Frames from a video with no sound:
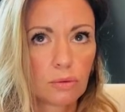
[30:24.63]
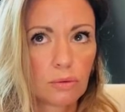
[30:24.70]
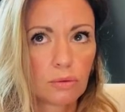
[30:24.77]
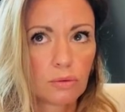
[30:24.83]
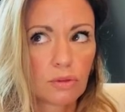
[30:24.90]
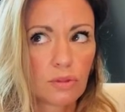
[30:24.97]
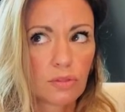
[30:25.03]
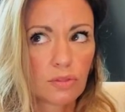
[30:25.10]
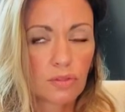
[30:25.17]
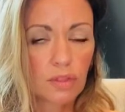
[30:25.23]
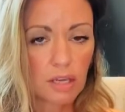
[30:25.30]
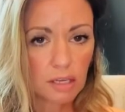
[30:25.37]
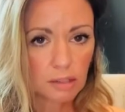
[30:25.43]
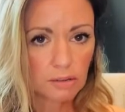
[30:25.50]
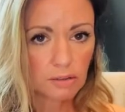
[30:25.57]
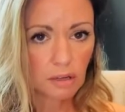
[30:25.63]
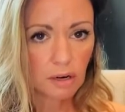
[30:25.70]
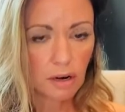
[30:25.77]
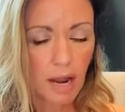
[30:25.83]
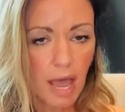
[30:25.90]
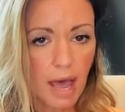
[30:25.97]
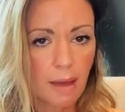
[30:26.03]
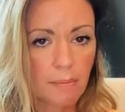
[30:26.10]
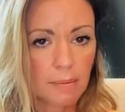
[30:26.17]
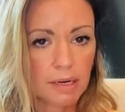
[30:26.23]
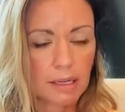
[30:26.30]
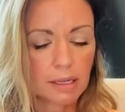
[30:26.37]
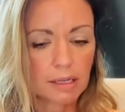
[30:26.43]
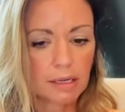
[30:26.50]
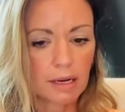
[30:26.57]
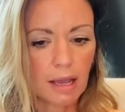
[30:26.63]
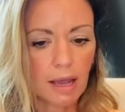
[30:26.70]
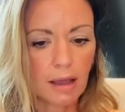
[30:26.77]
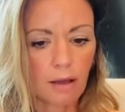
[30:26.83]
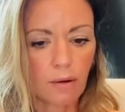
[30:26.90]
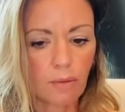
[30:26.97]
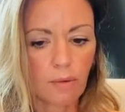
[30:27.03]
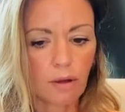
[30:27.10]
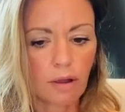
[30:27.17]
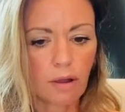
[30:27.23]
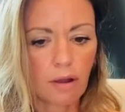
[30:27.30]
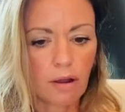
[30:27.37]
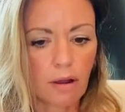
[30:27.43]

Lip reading: the things that are happening now